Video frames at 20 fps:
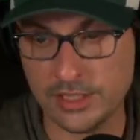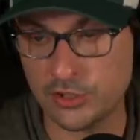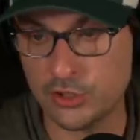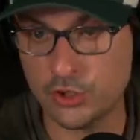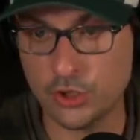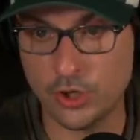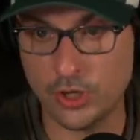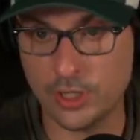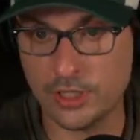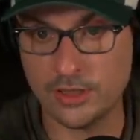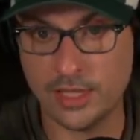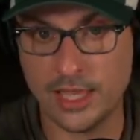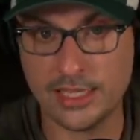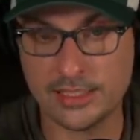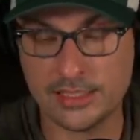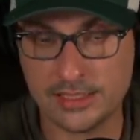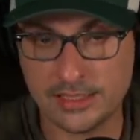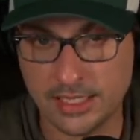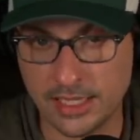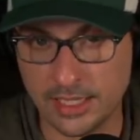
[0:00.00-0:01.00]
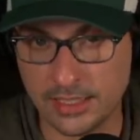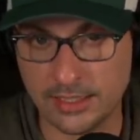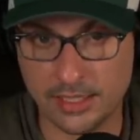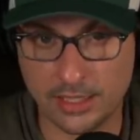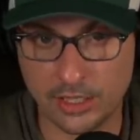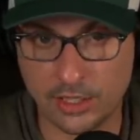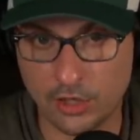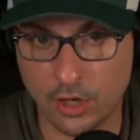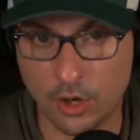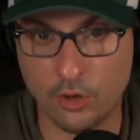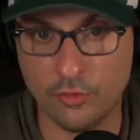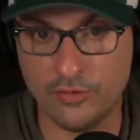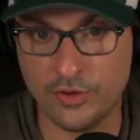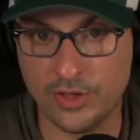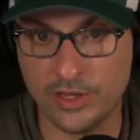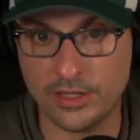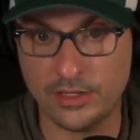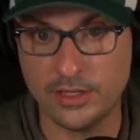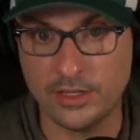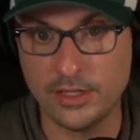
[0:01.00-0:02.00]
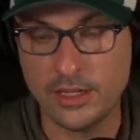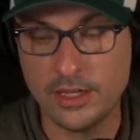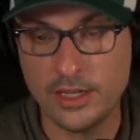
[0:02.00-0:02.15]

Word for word: It took like Skid getting COVID